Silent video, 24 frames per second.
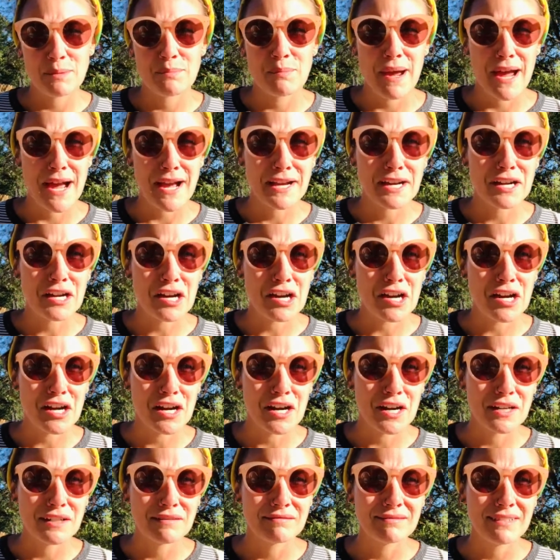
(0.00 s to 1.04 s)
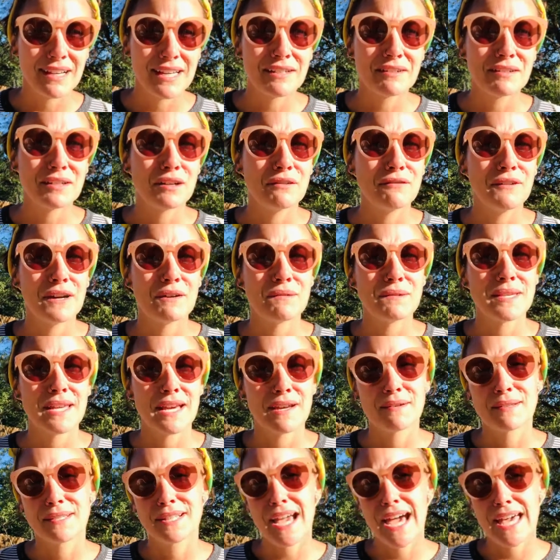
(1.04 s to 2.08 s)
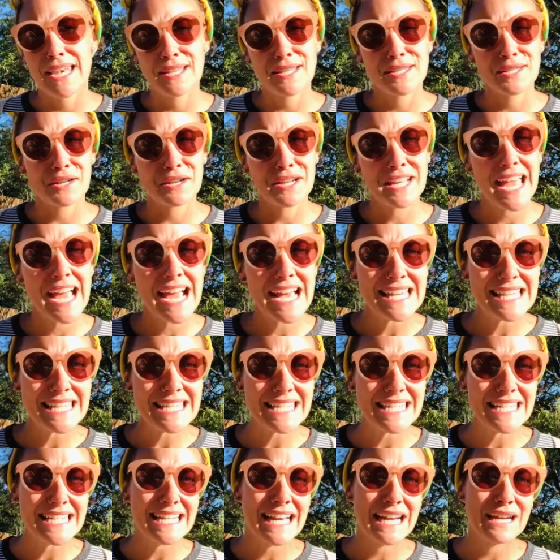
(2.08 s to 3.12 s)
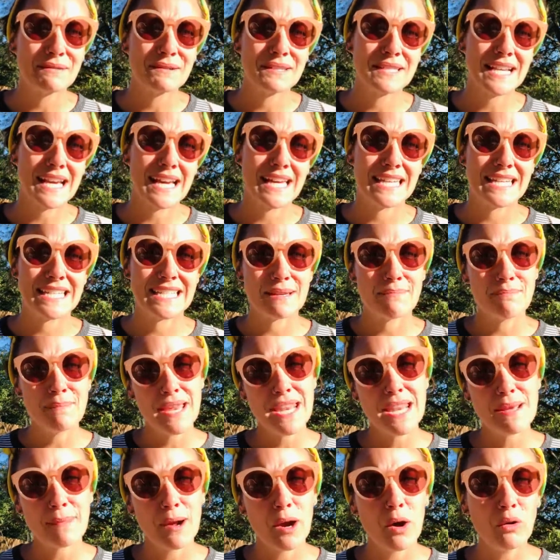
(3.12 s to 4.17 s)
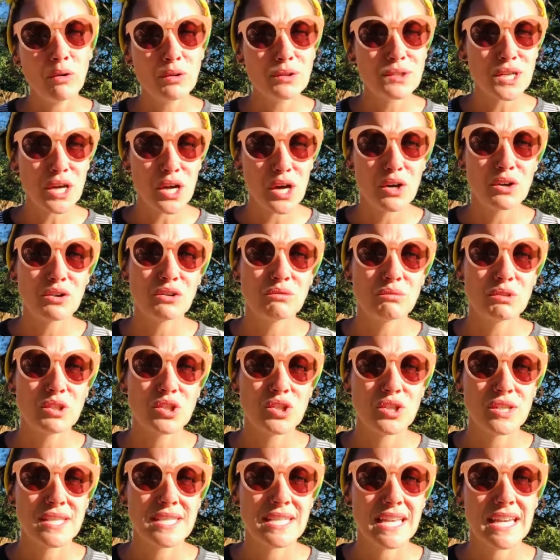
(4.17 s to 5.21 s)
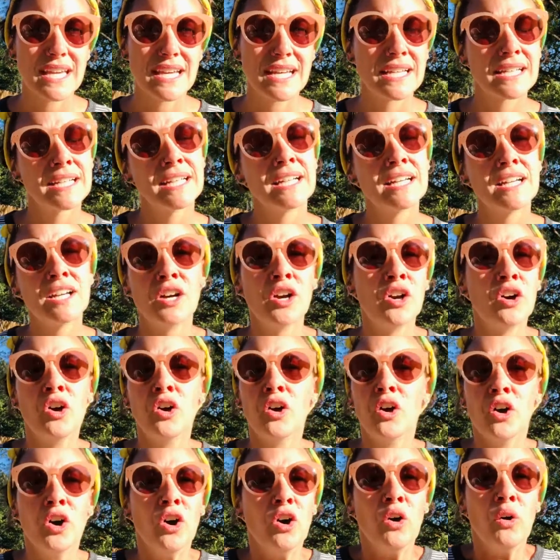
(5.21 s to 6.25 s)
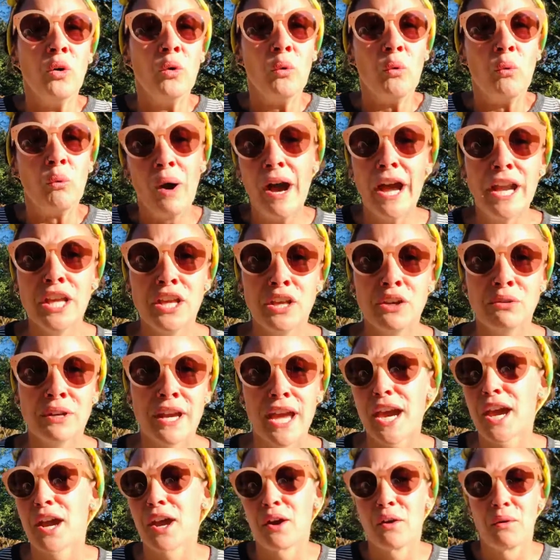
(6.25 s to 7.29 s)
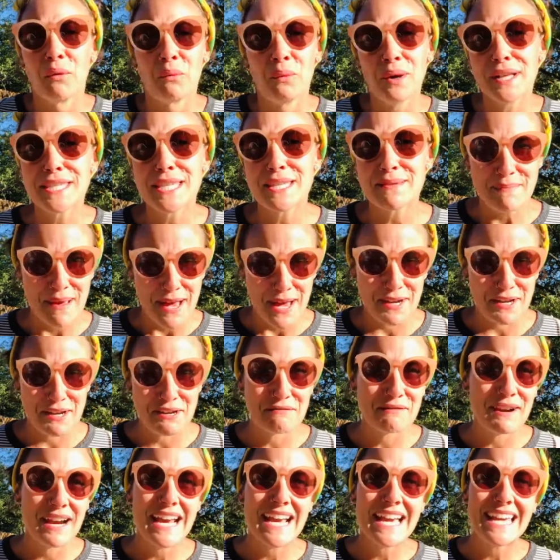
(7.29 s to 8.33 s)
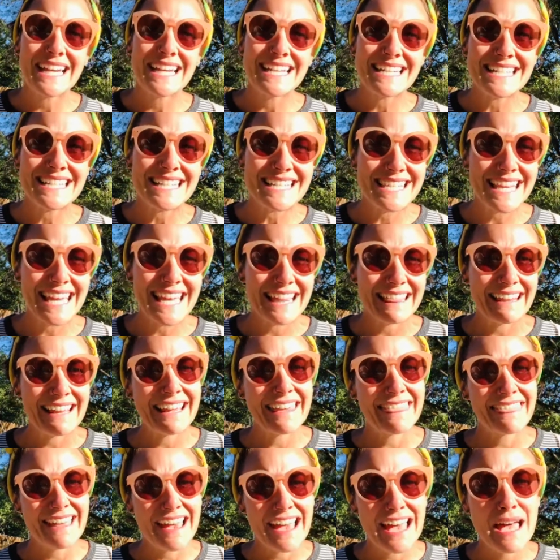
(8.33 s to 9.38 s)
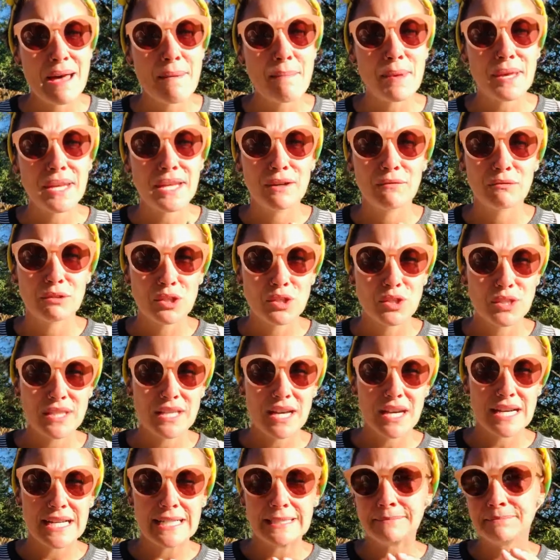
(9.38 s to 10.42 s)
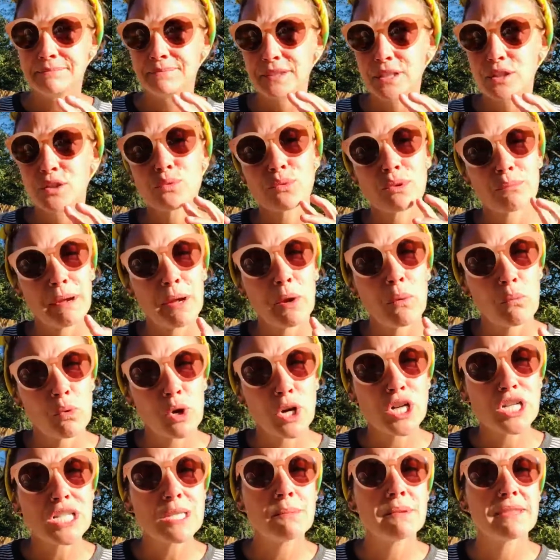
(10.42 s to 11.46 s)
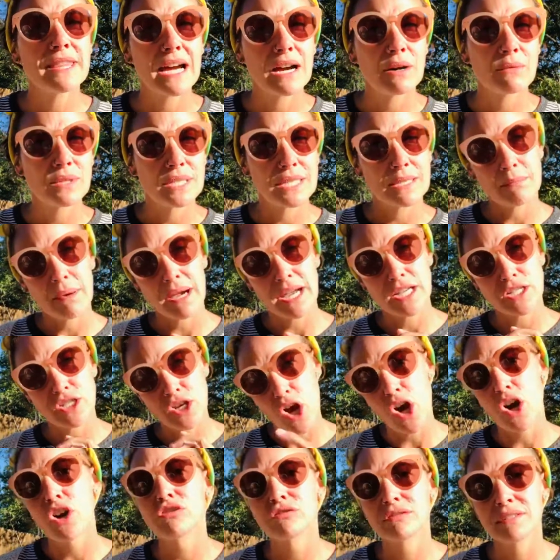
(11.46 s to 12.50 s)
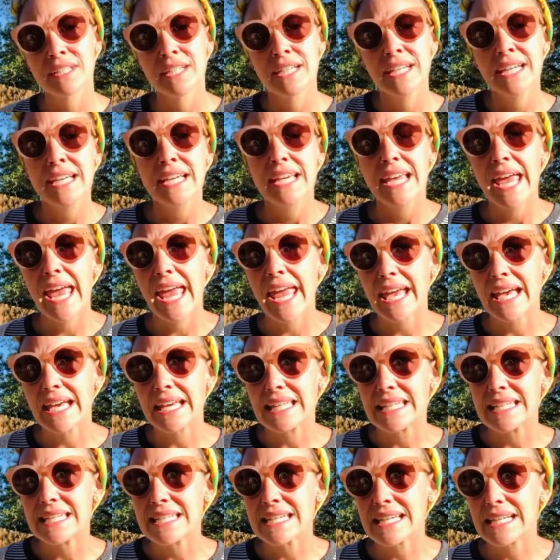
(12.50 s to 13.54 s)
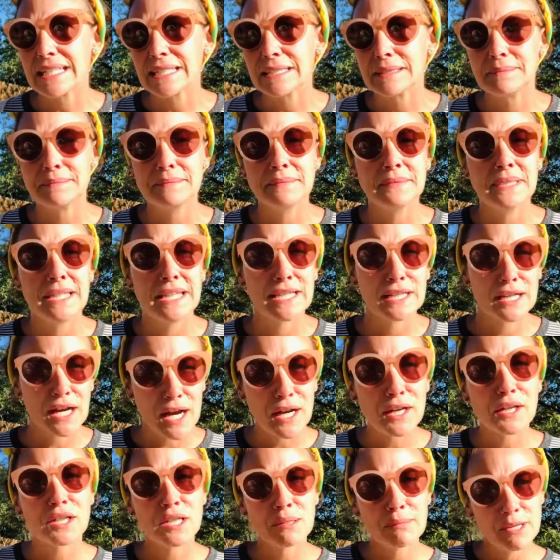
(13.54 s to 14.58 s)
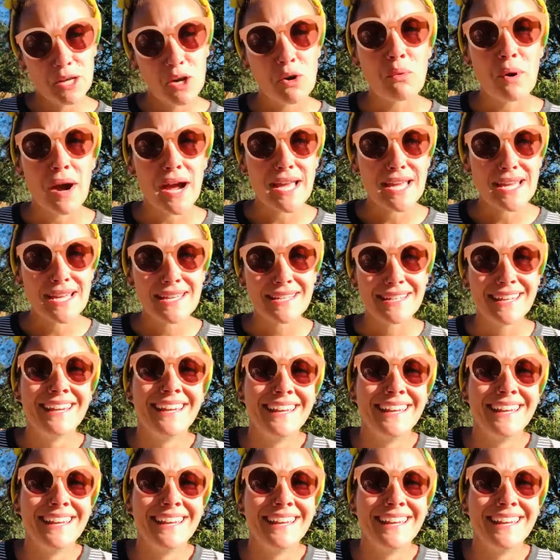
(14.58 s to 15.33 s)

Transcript: back at her. I don't know if I, I was kind of sarcastic, I was kind of demeaning. My whole tone was just like, why do you care? What's it matter, right? And I didn't say it like that, but it was, um, those weren't my words, but that was my tone. And um, it got her to be quiet